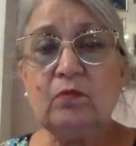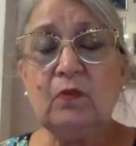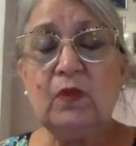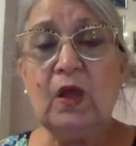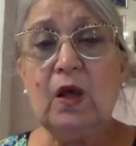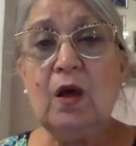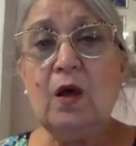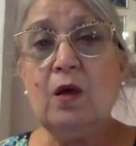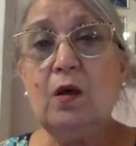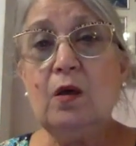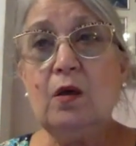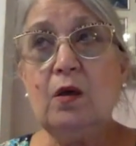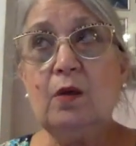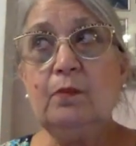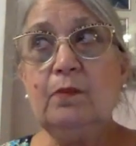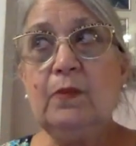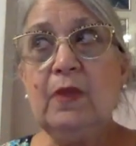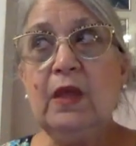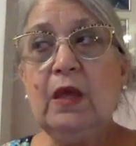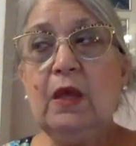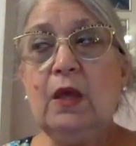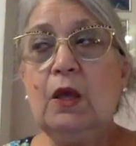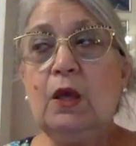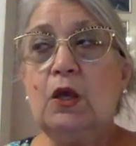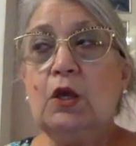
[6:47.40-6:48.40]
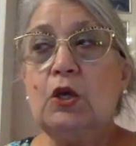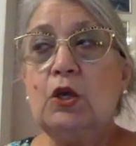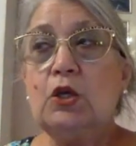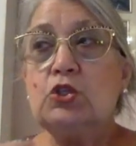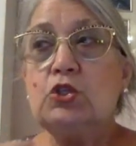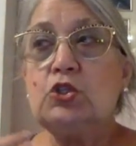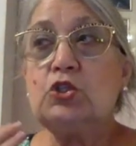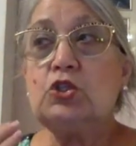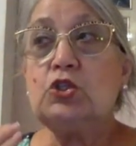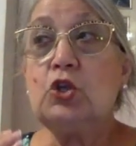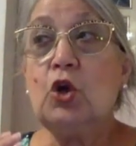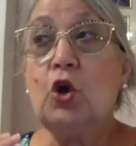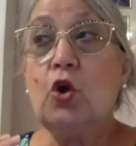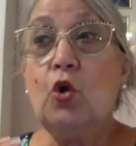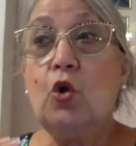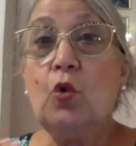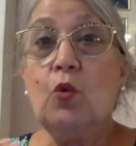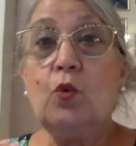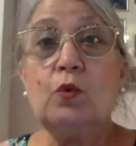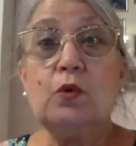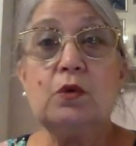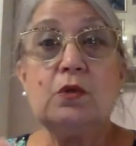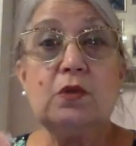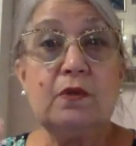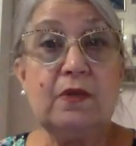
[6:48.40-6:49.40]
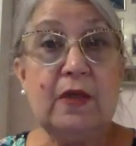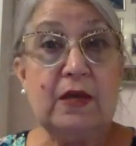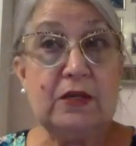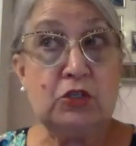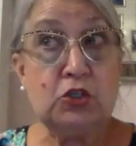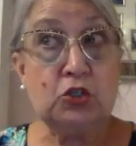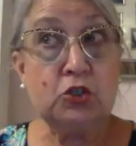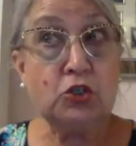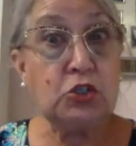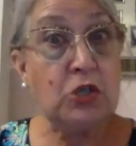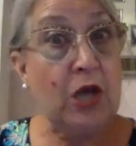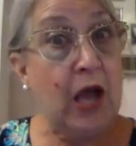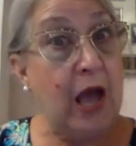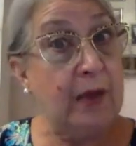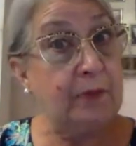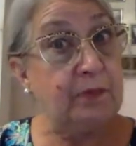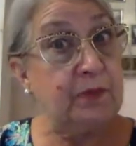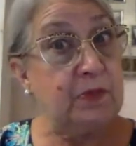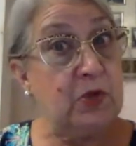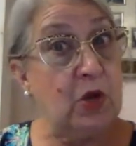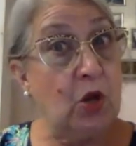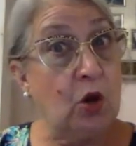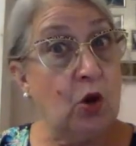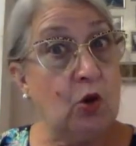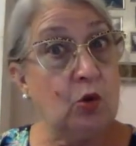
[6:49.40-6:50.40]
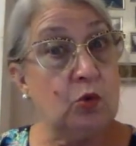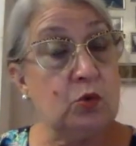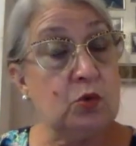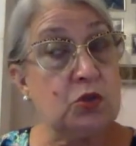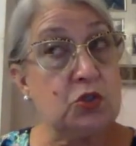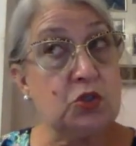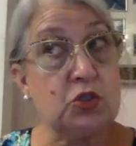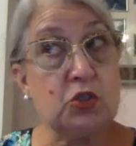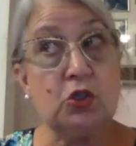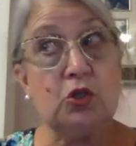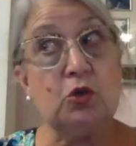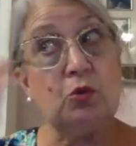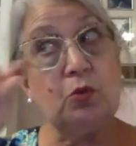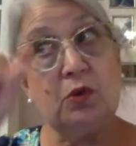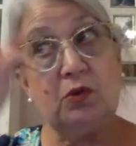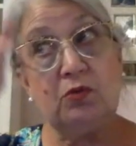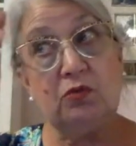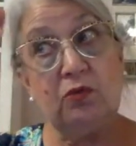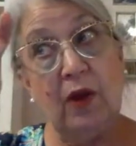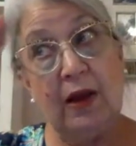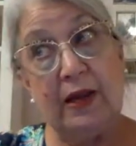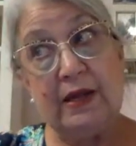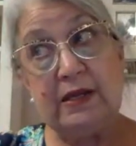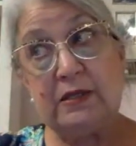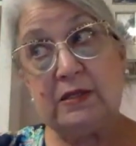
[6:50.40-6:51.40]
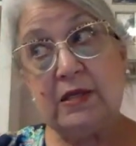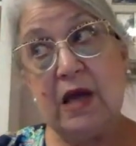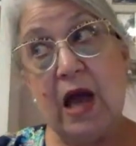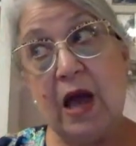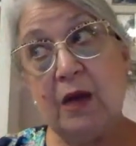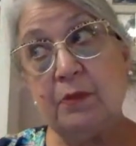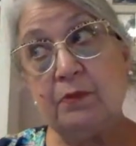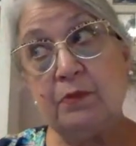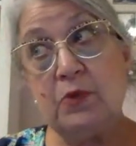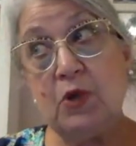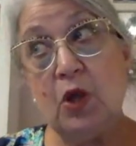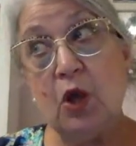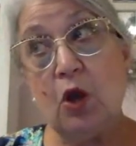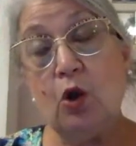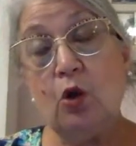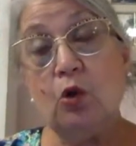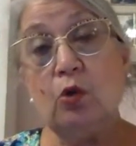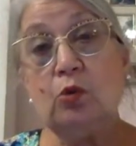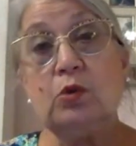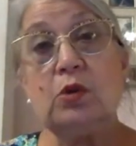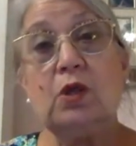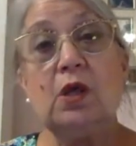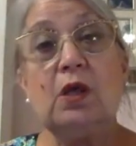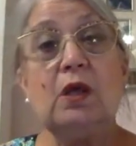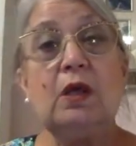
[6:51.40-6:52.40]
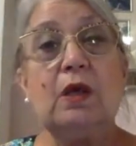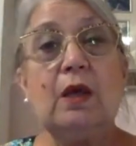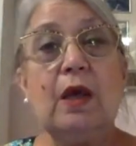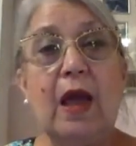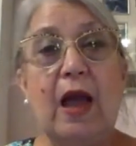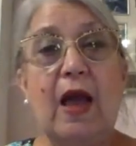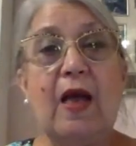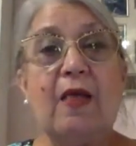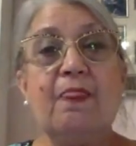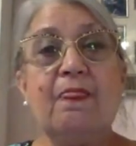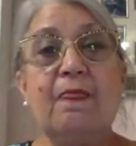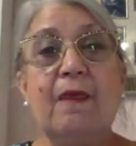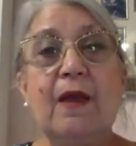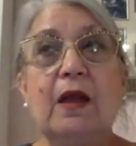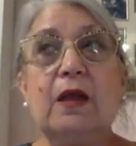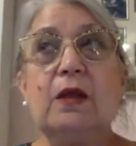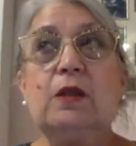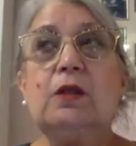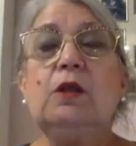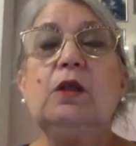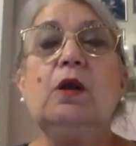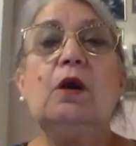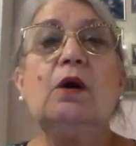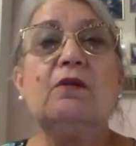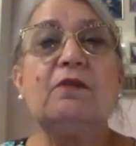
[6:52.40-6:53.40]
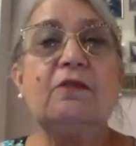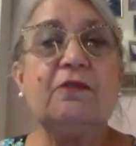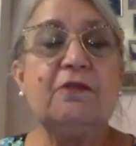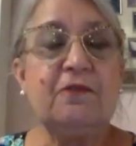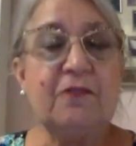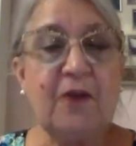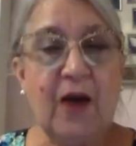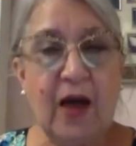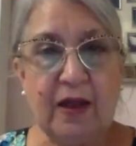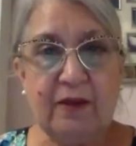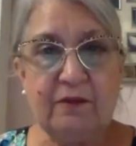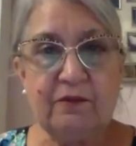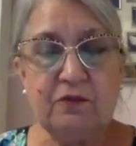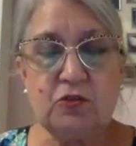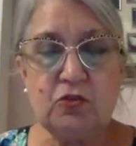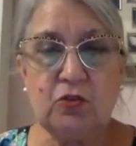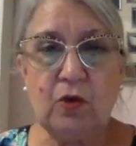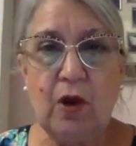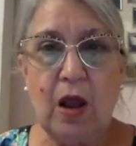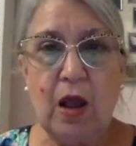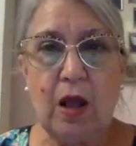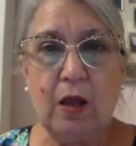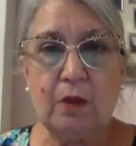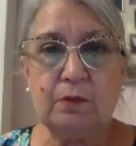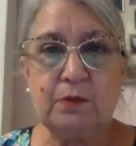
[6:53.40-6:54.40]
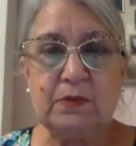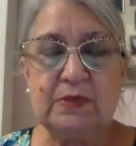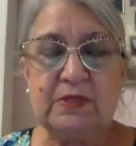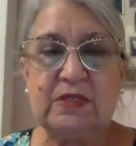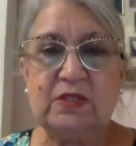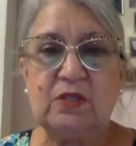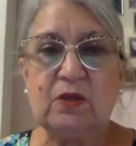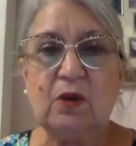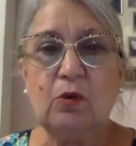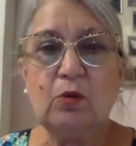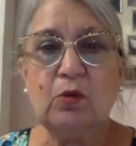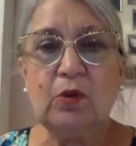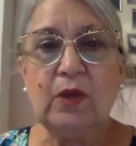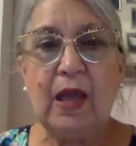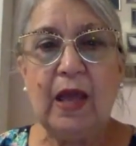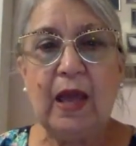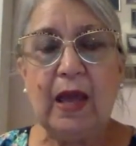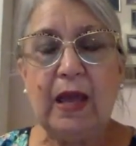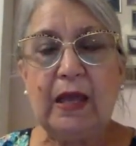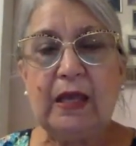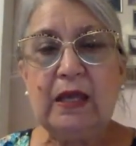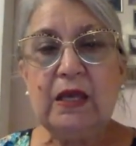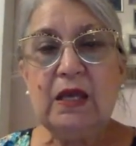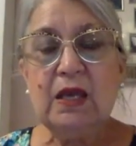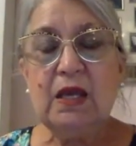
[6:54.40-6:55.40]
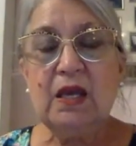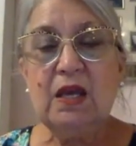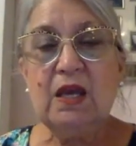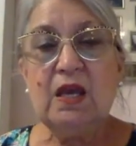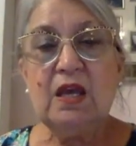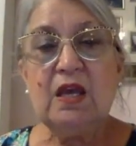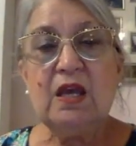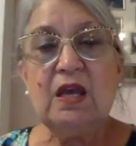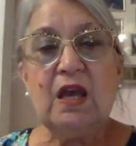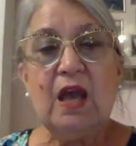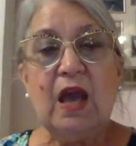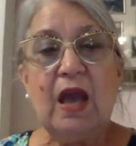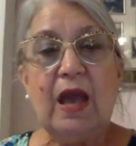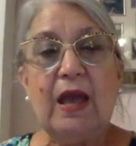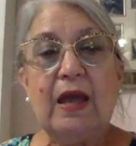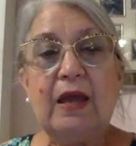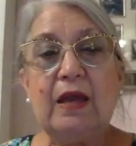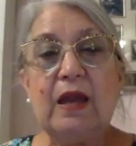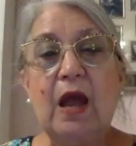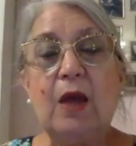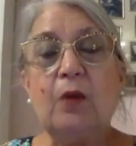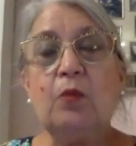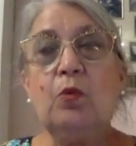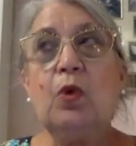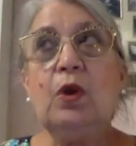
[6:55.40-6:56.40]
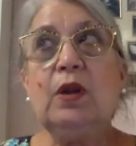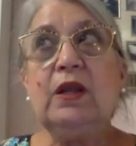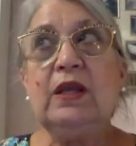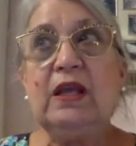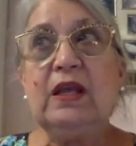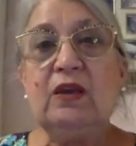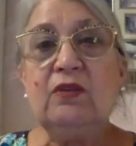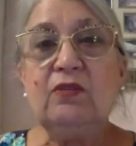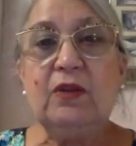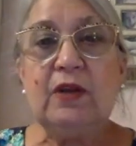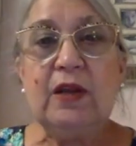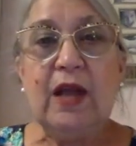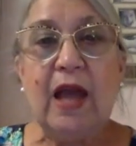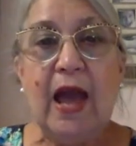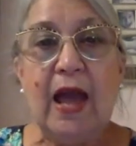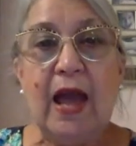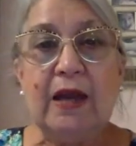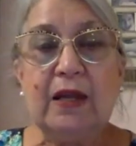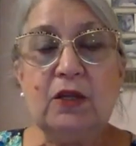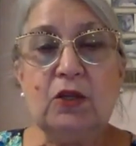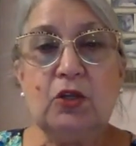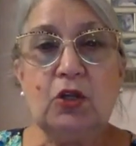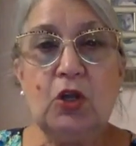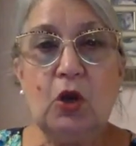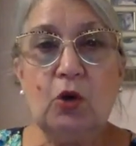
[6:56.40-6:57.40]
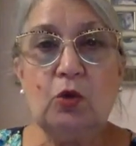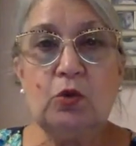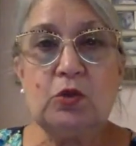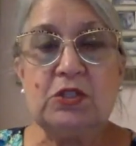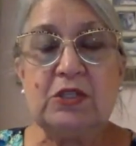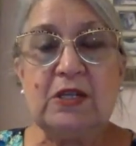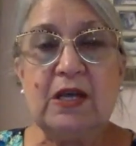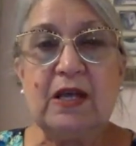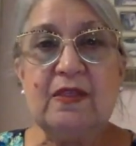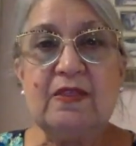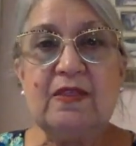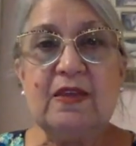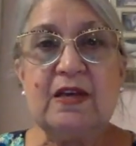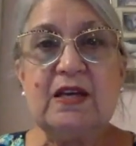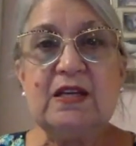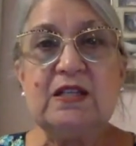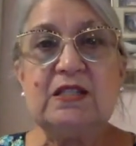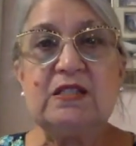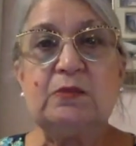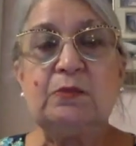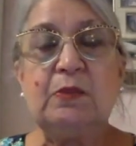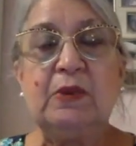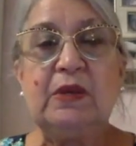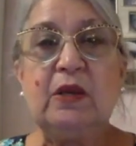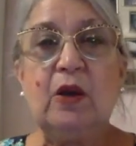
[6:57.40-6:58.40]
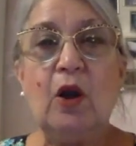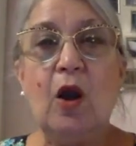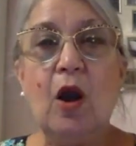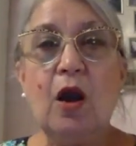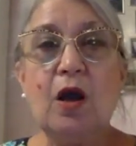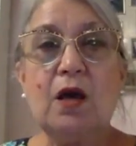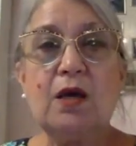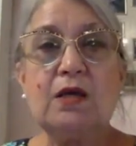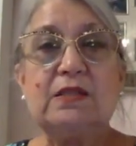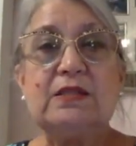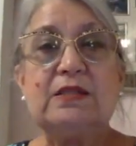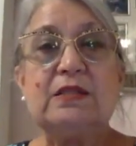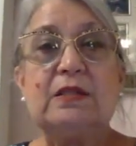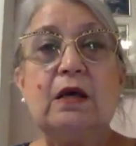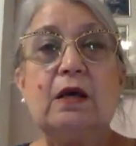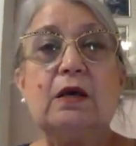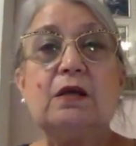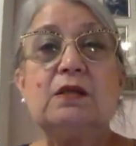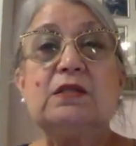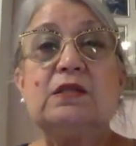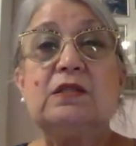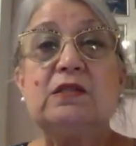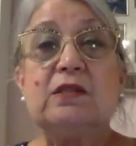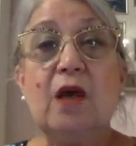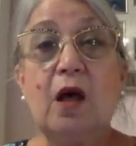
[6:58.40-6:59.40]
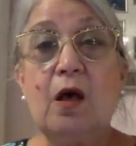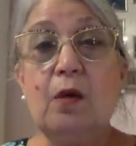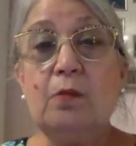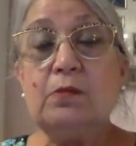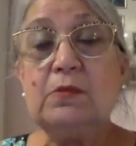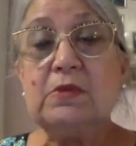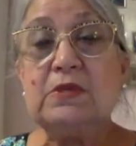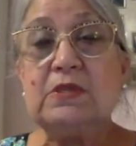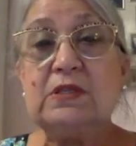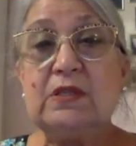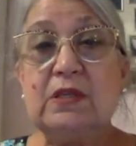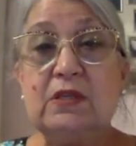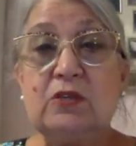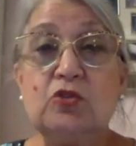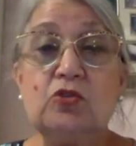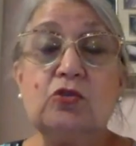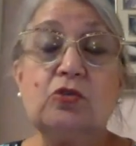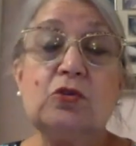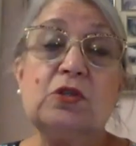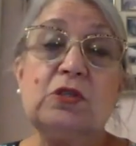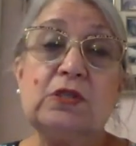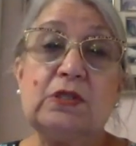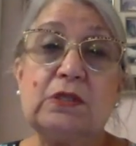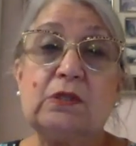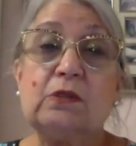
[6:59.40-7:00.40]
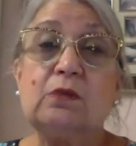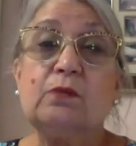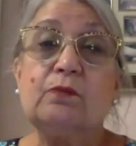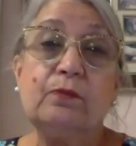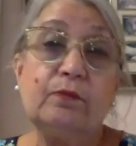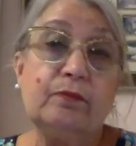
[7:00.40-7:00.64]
Um, so that's your top note. So you would write top note and then 5 drops. Okay. And I want to give an added note to this because some citrus